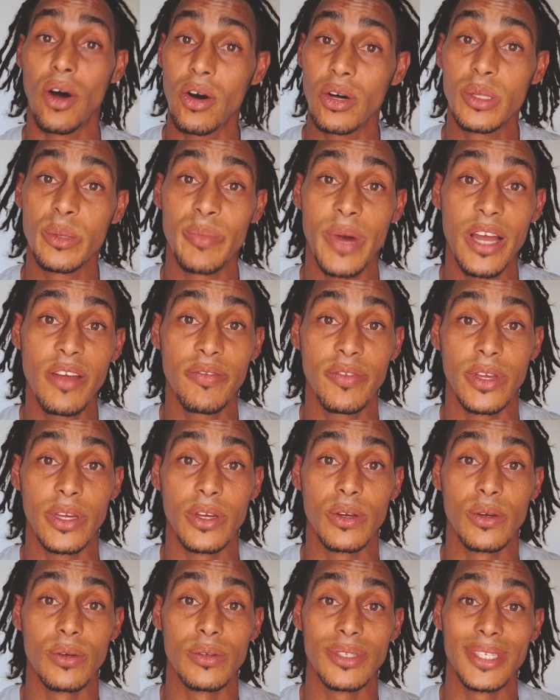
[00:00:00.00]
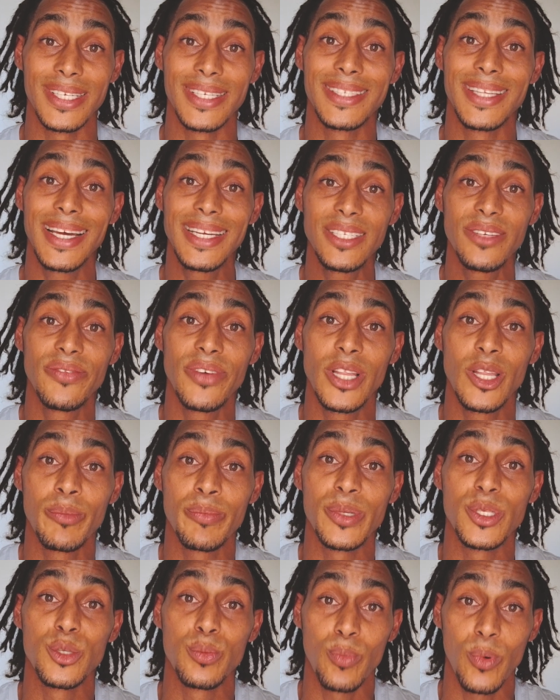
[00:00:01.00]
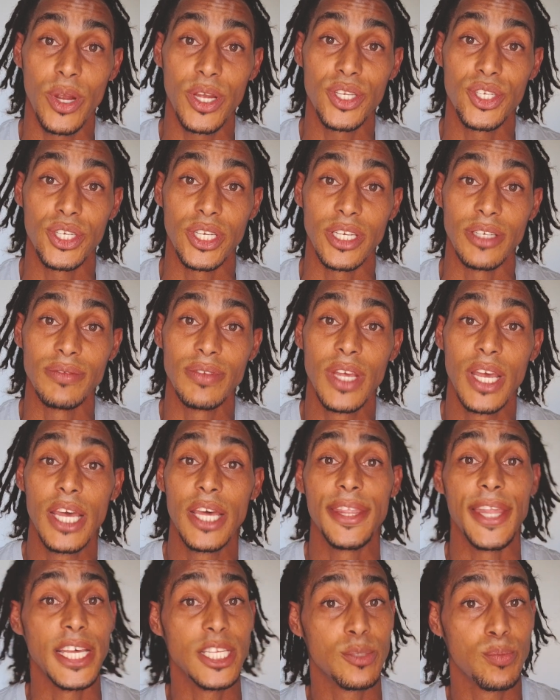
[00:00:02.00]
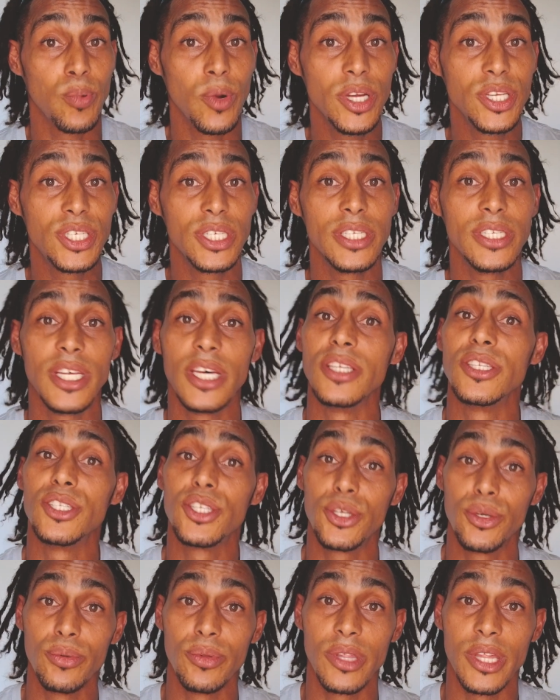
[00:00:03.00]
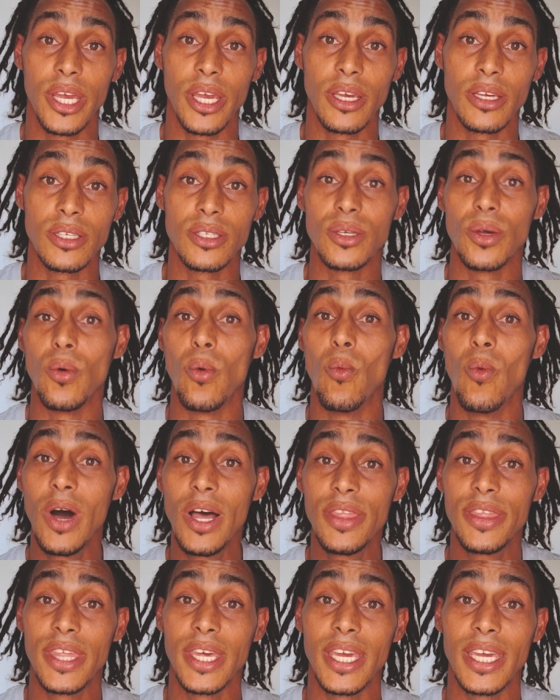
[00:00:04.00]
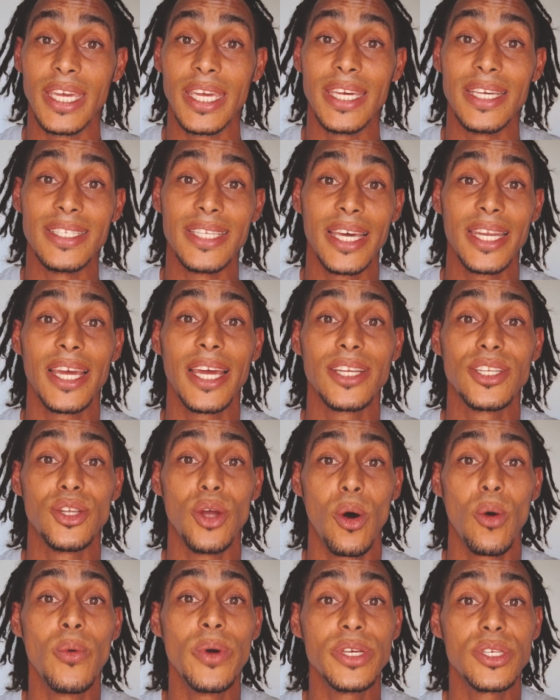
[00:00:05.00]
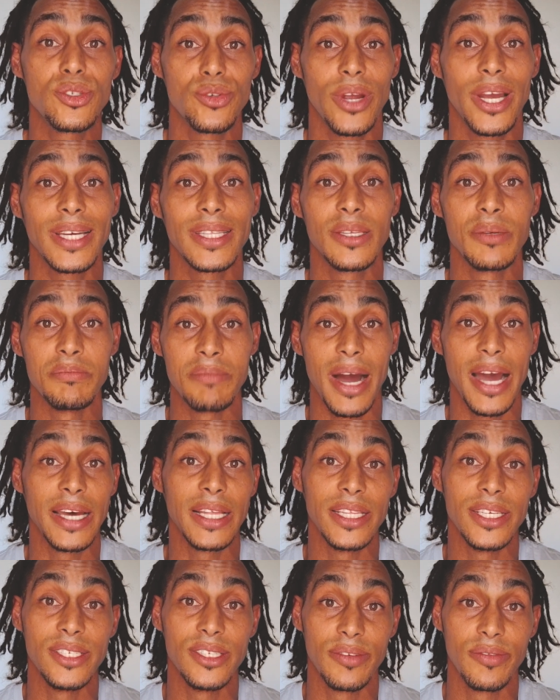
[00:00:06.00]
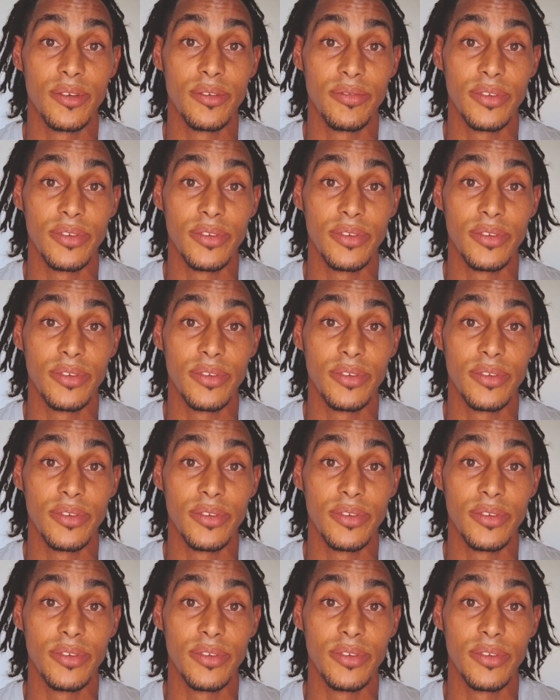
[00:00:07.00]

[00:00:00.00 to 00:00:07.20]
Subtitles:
all of my vehicles is I develop a spreadsheet. That spreadsheet does 2 things. One thing is that I always track the mileage of the